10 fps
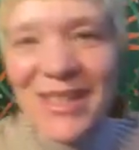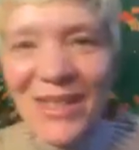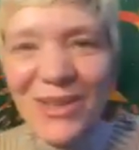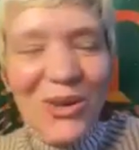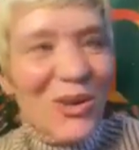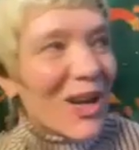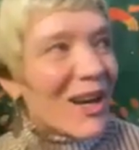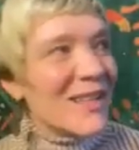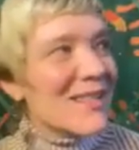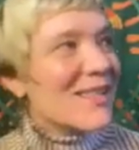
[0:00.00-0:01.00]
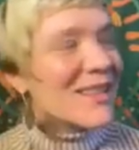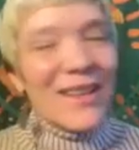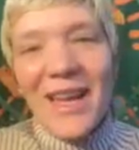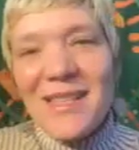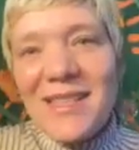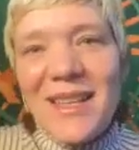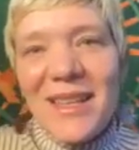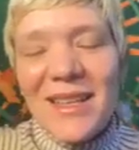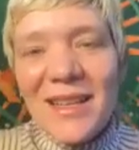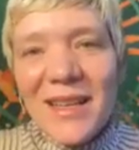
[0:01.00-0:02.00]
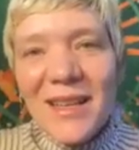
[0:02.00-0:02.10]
a local artist in Alaska that